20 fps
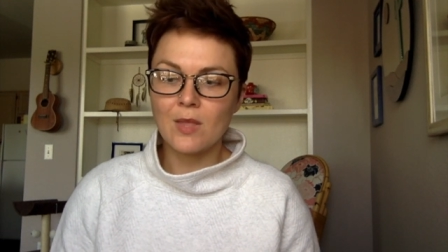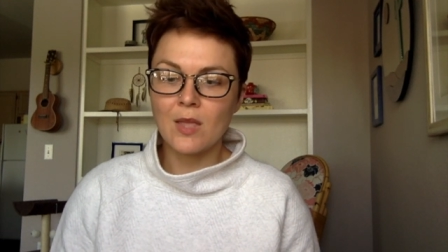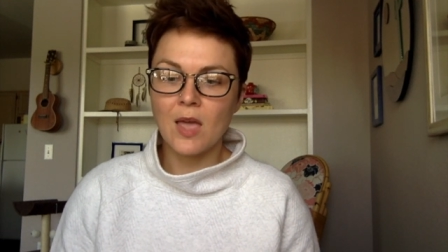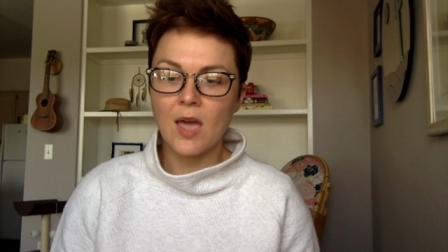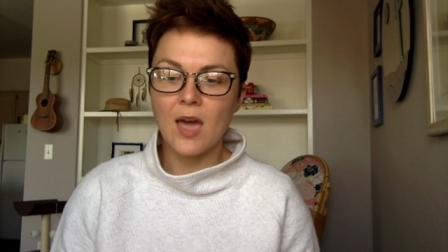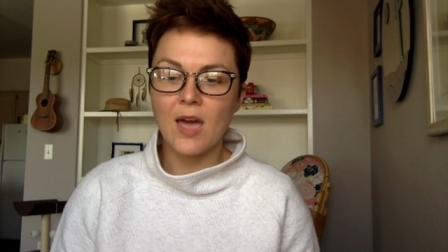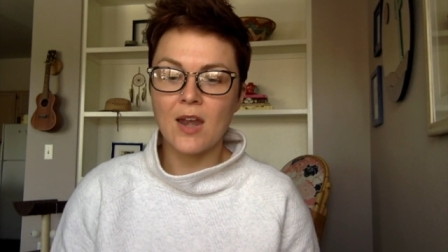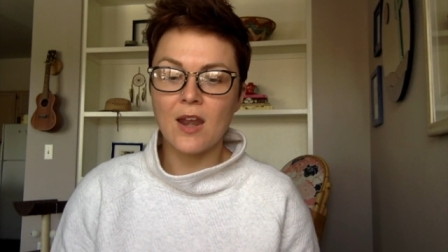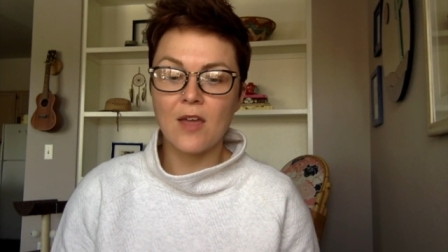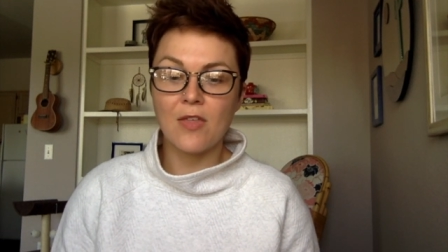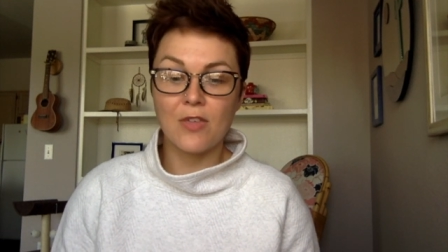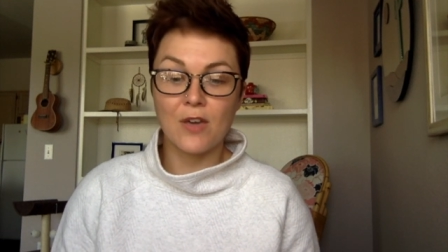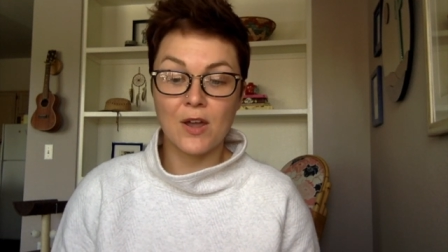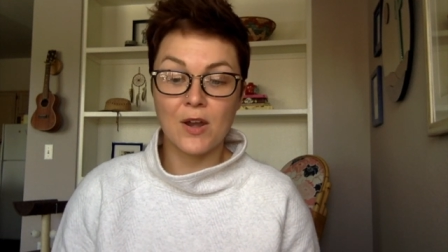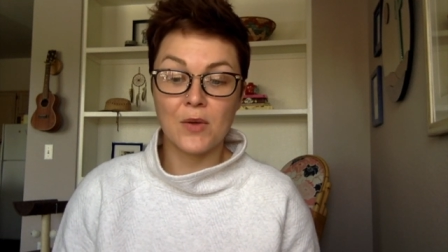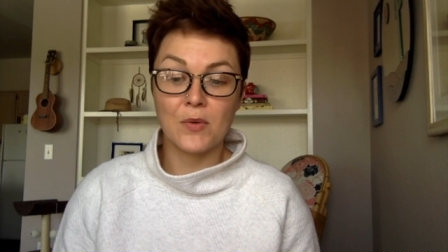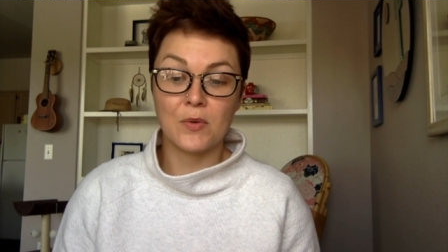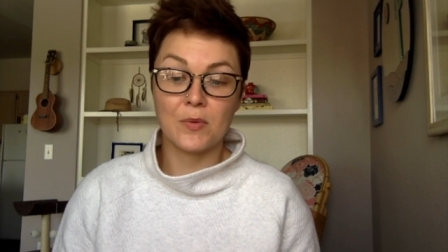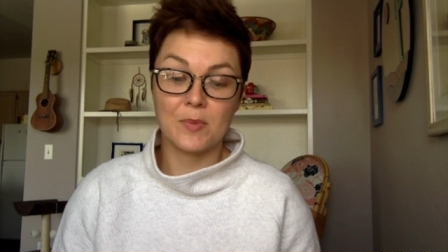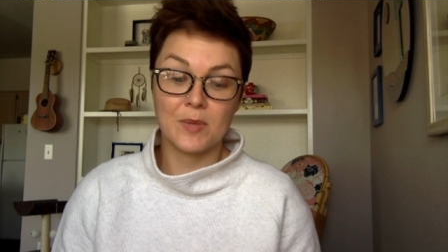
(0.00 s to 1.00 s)
And I thought
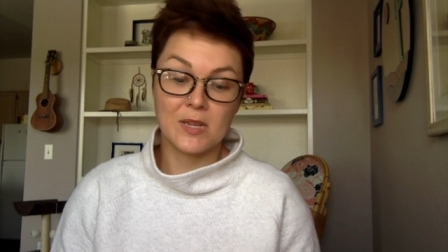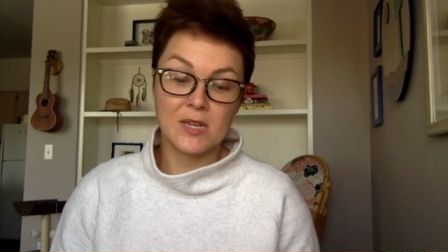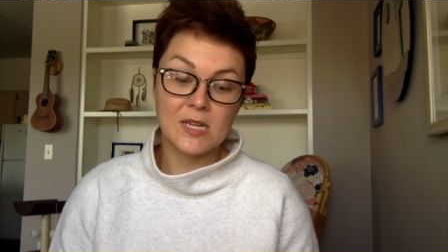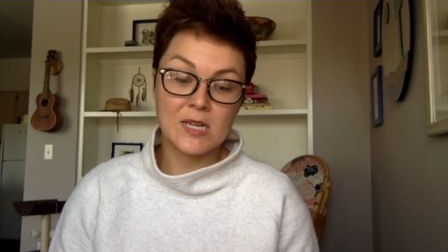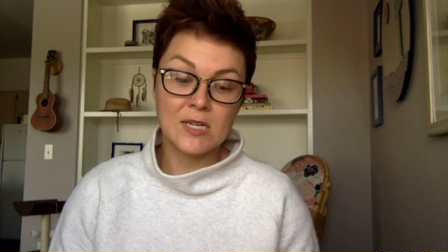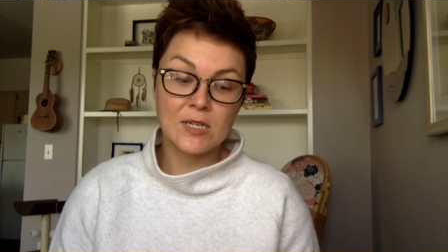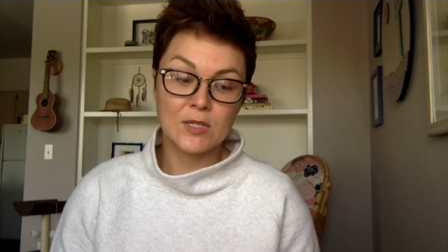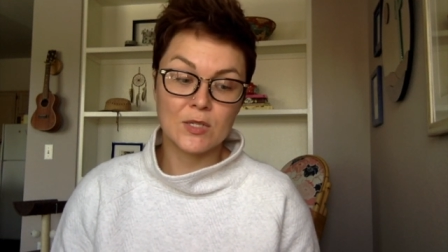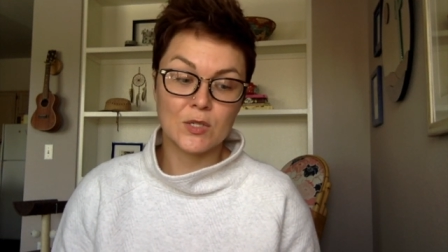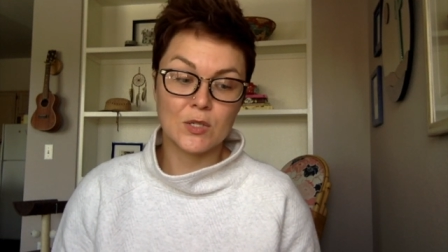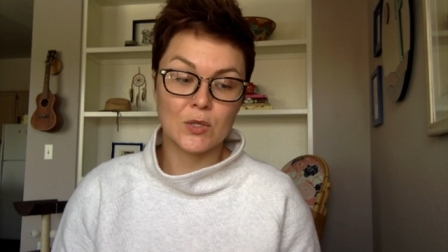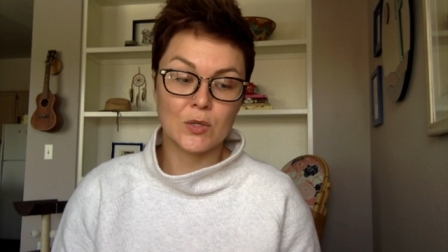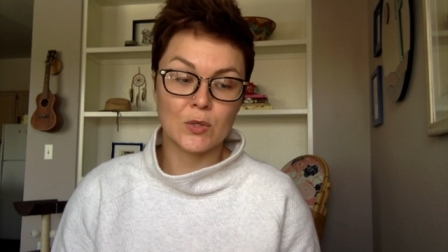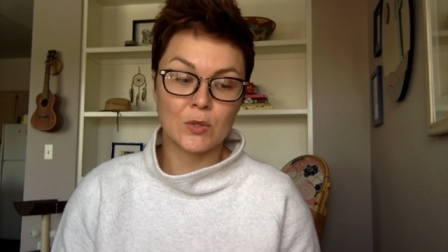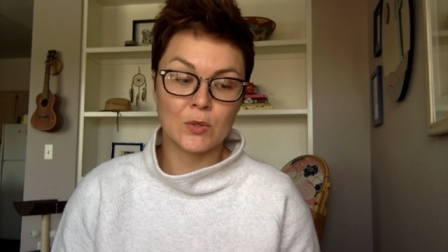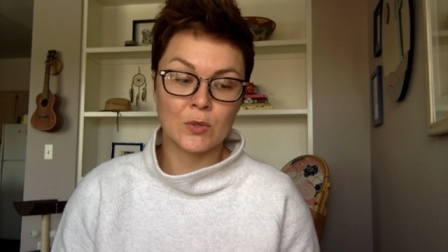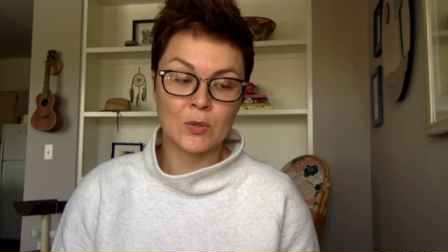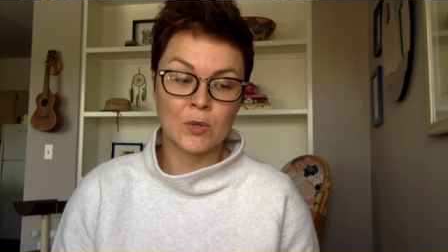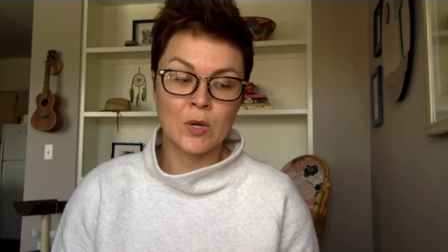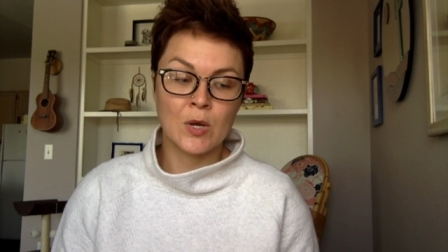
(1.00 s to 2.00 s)
it would be neat
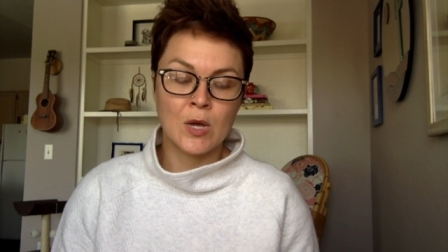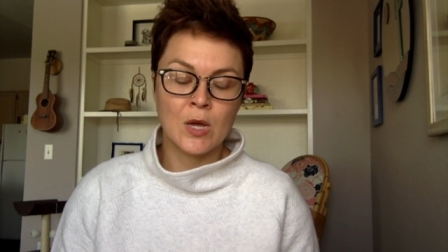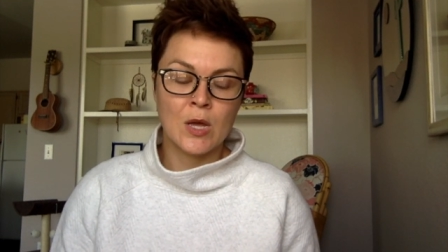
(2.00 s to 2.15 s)
to